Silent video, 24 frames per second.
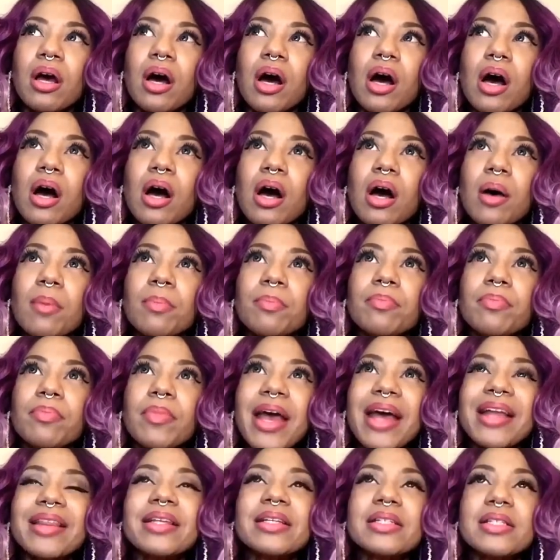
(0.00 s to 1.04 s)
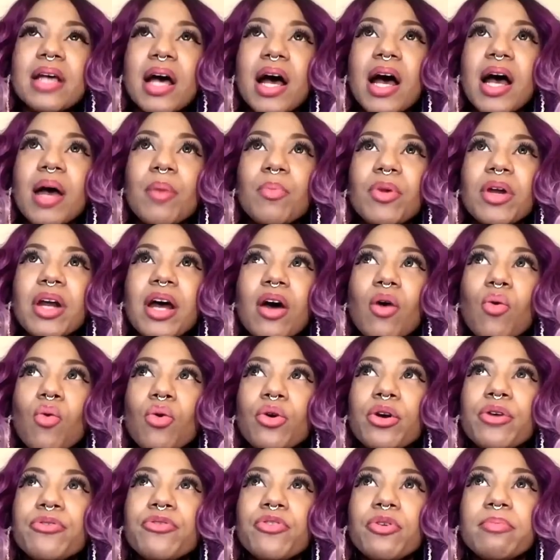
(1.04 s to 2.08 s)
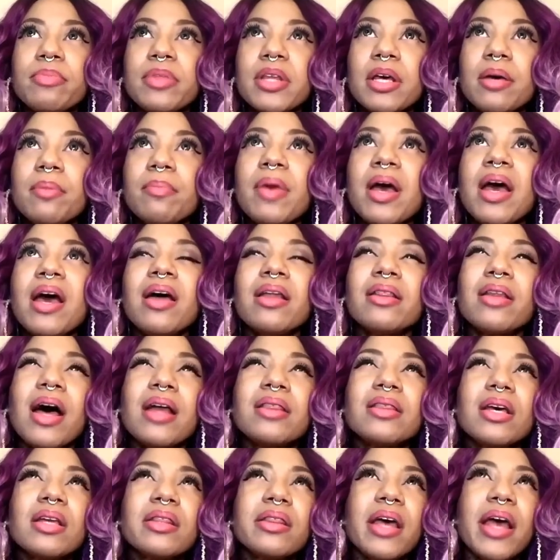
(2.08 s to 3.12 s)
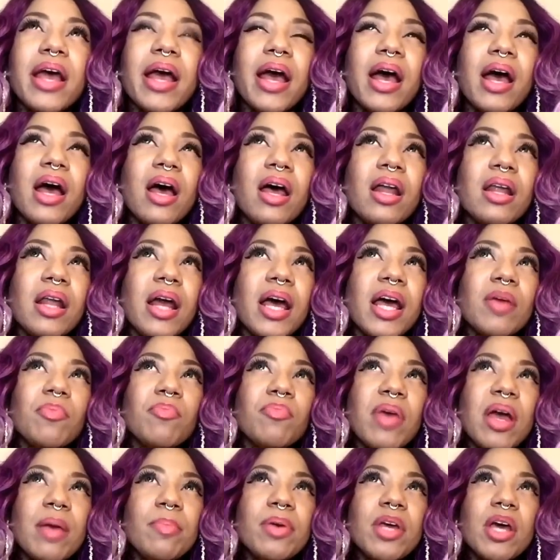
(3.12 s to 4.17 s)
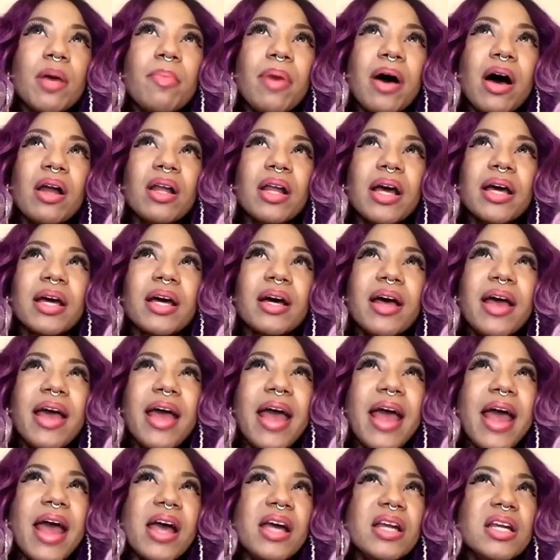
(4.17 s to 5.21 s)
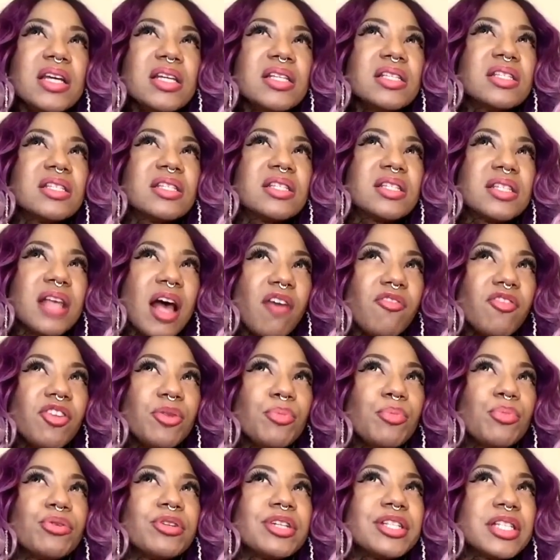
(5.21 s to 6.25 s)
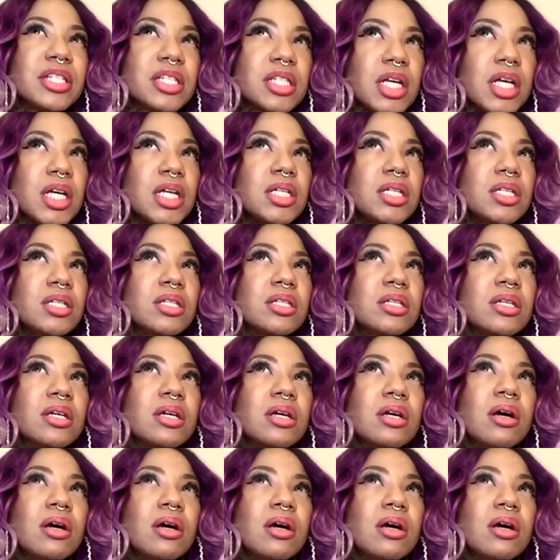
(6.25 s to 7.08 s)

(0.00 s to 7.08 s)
at the time when I ordered from them, I think they had like maybe about like a 87%